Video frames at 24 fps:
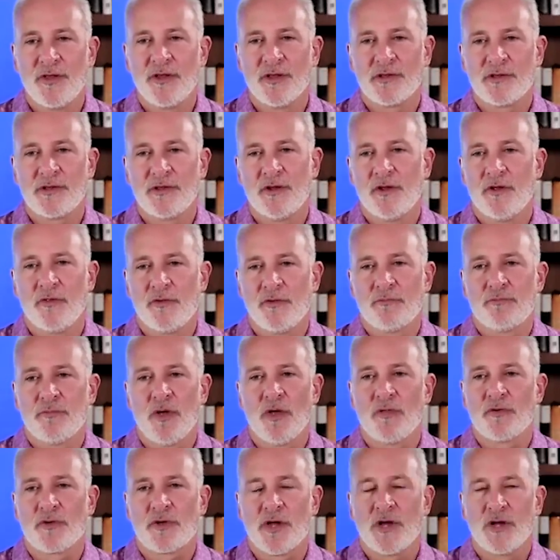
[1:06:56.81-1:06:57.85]
and you know, there
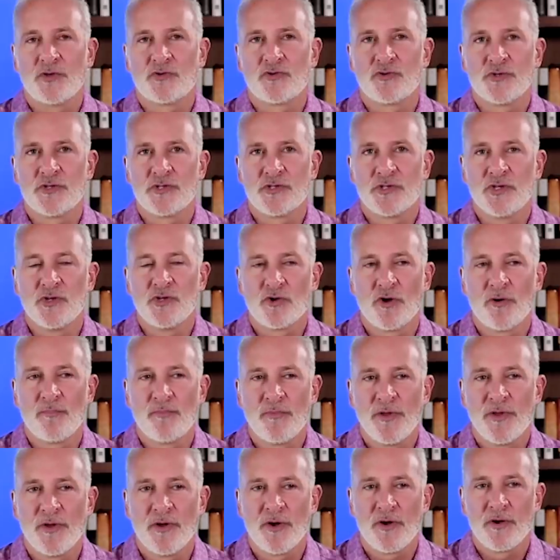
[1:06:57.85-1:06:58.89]
are other countries in
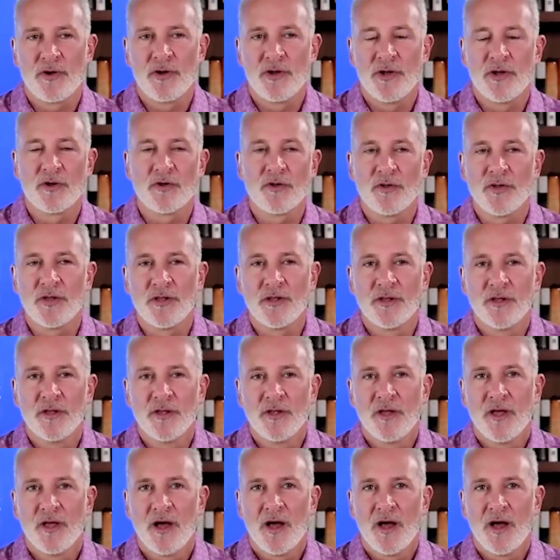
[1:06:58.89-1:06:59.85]
Europe that aren't nearly